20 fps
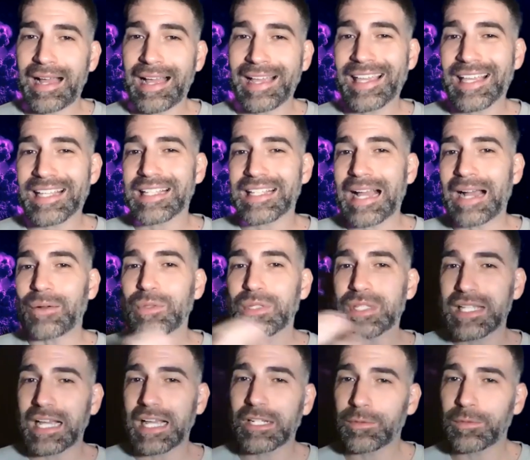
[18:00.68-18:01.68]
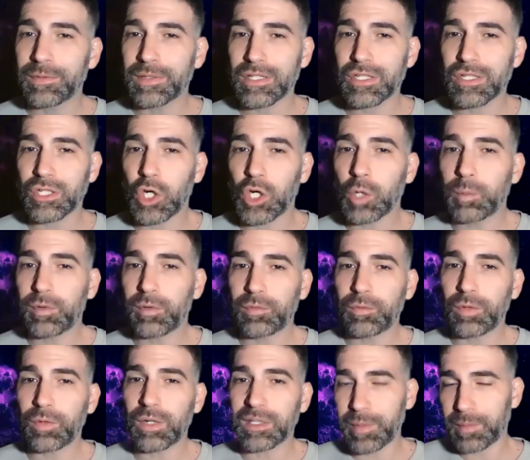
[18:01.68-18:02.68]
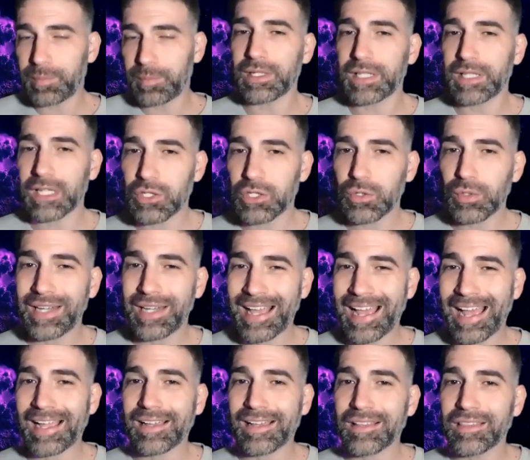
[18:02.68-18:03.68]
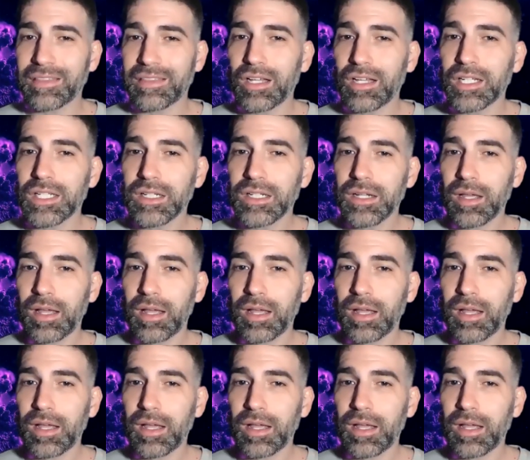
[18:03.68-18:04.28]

guess, outside of the scope of what people can do in a hackathon.